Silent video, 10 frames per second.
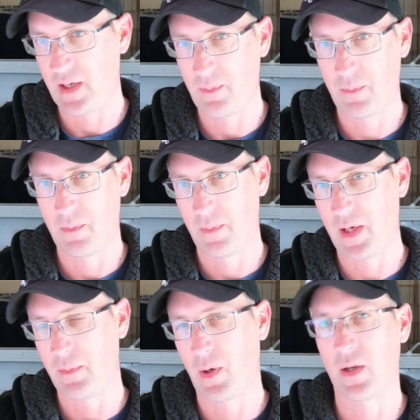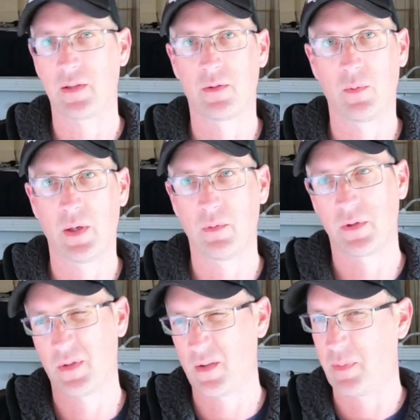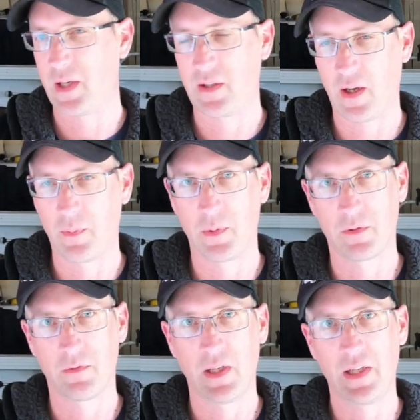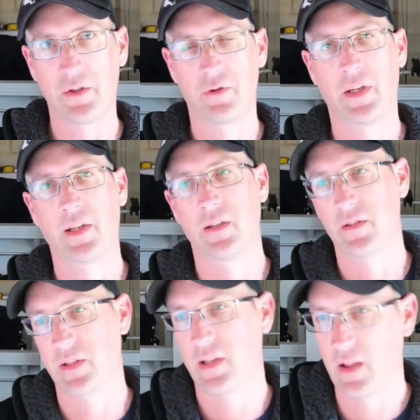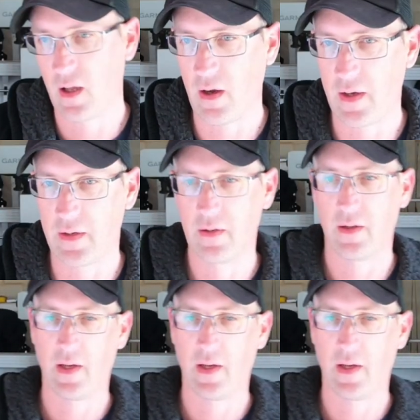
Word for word: any many bites the wind was had picked up it was really tricky to see your line